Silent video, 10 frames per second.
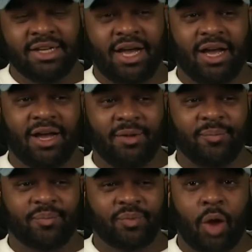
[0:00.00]
I
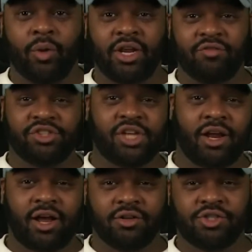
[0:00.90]
want to give a
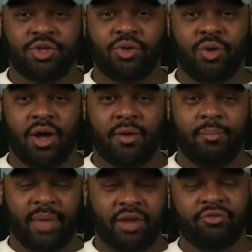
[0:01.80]
shout out to
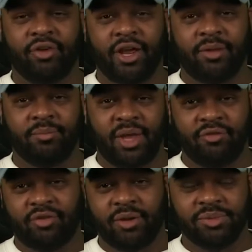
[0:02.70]
Mainframe
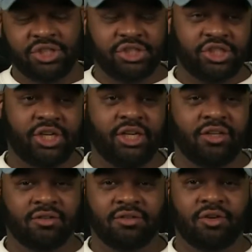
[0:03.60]
GG.
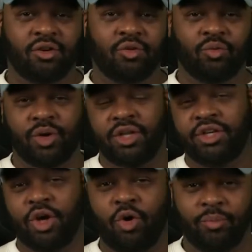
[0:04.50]
Really
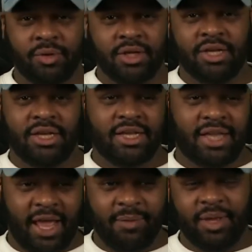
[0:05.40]
dope
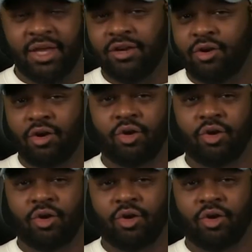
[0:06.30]
gaming and nerd